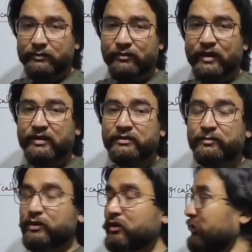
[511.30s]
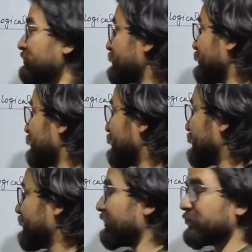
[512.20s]
flask, because
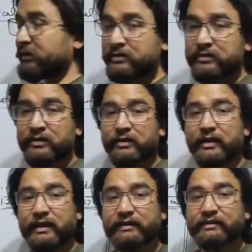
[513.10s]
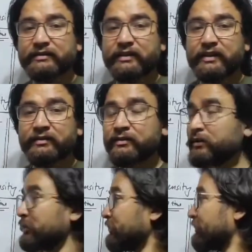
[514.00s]
air is lighter than
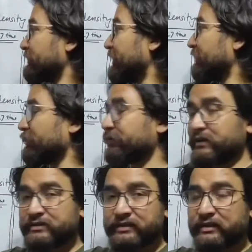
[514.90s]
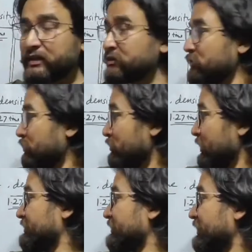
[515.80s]
that of HCl gas. So
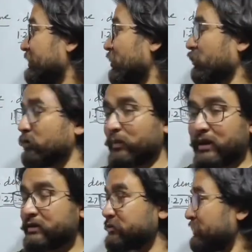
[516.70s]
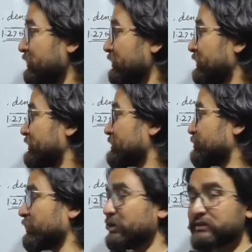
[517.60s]
HCl occupies the
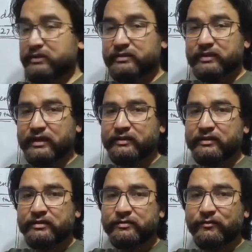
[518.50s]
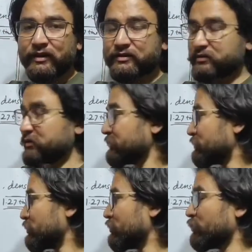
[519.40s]
space inside this flask.
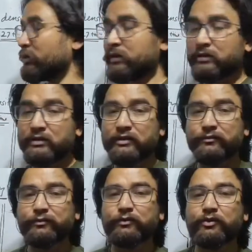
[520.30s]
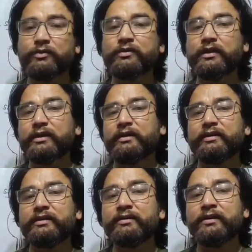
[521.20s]
So therefore the
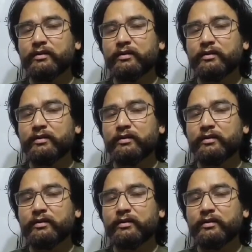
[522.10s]
air